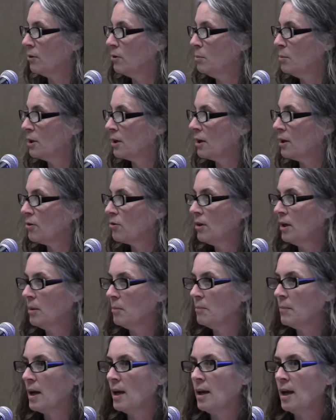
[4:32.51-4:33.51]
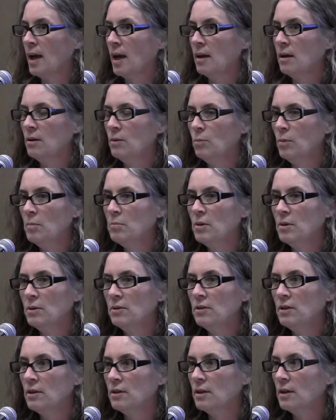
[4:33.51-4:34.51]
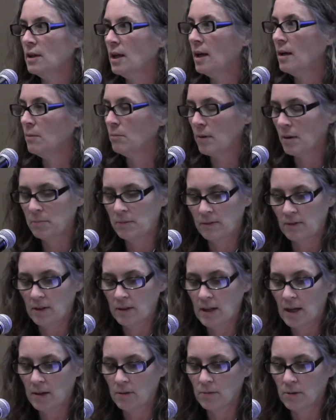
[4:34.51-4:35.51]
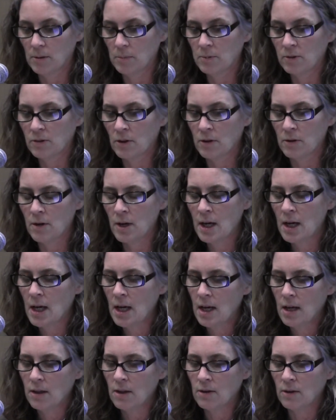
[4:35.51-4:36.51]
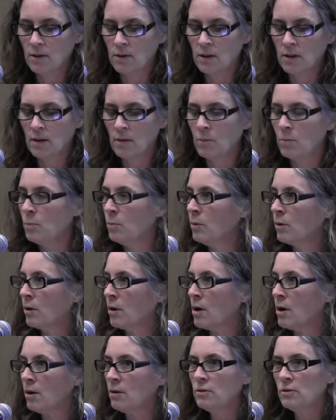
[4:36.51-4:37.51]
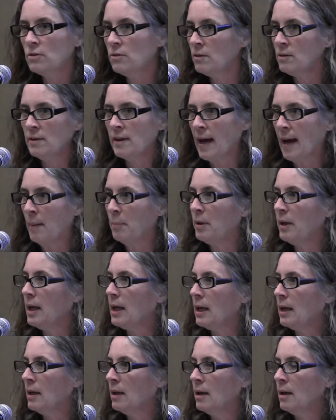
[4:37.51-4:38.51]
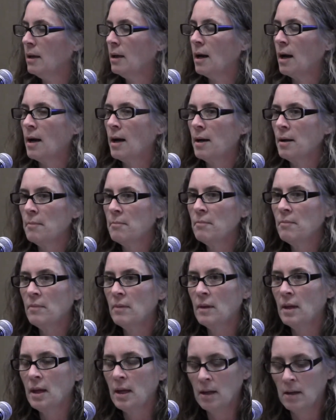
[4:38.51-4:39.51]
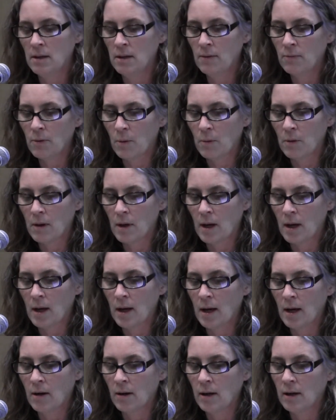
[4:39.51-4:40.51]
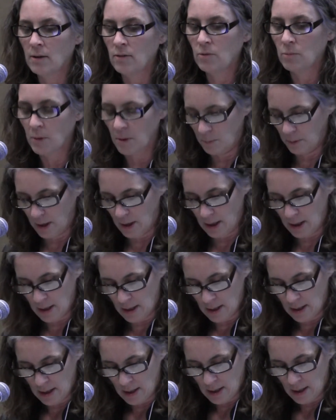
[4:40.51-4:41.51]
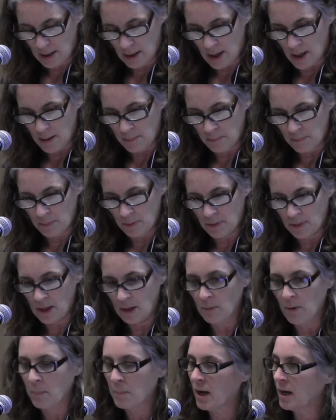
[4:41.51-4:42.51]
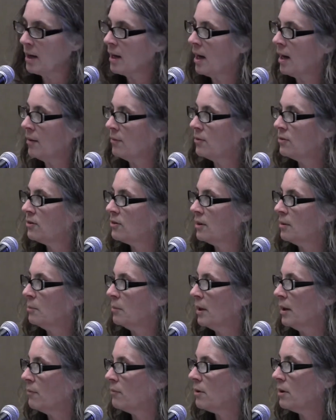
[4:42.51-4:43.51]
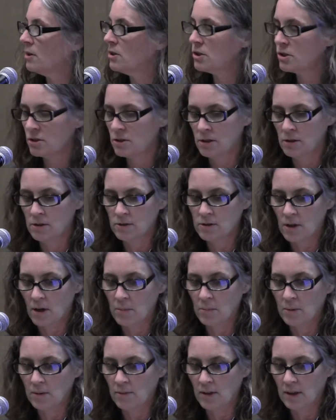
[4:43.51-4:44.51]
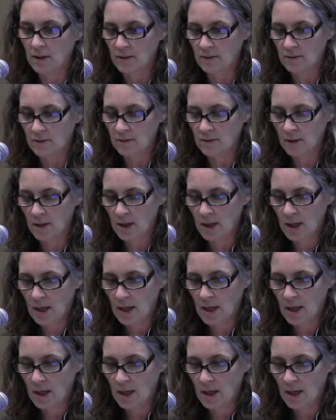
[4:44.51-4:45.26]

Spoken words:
for a New American Dream, and Anna Wimbo is here today to represent that group. So we're all dabbling in different areas where we think we might have some leverage to start moving this